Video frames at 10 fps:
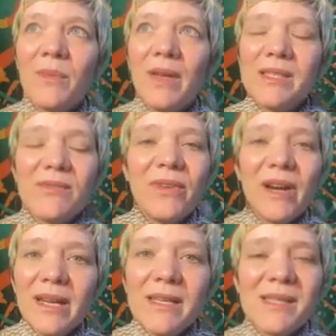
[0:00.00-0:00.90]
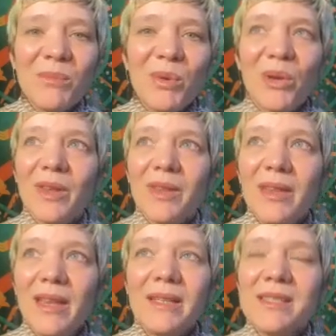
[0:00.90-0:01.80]
It's very simple.
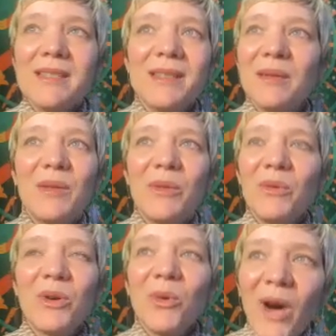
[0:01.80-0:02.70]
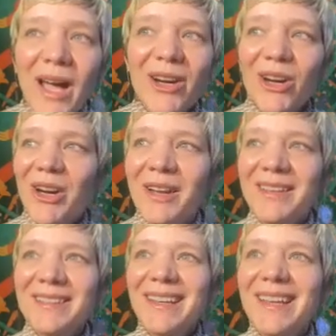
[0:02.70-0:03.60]
It doesn't require
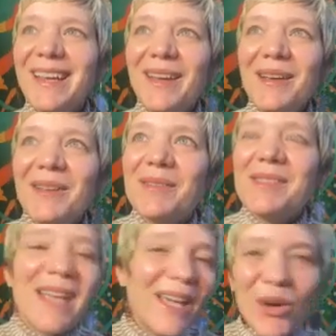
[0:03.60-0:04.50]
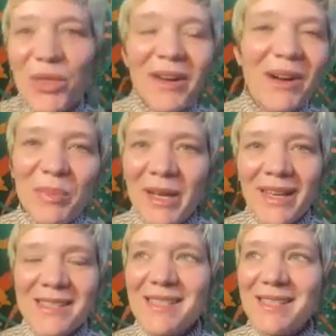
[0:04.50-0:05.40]
psychotherapy
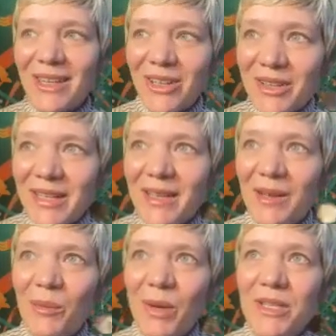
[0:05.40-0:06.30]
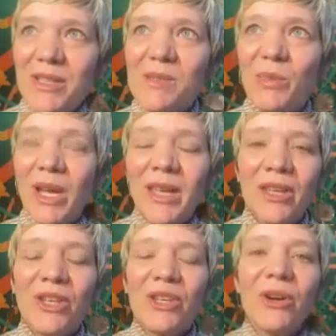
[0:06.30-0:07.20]
necessarily, but just
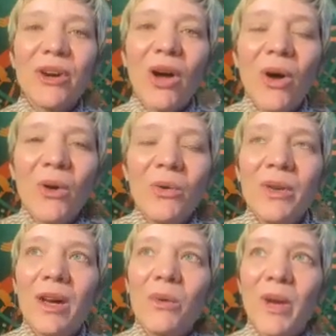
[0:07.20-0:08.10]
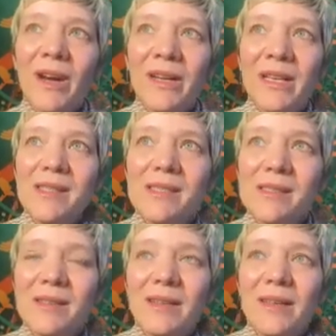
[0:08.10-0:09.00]
bringing your own awareness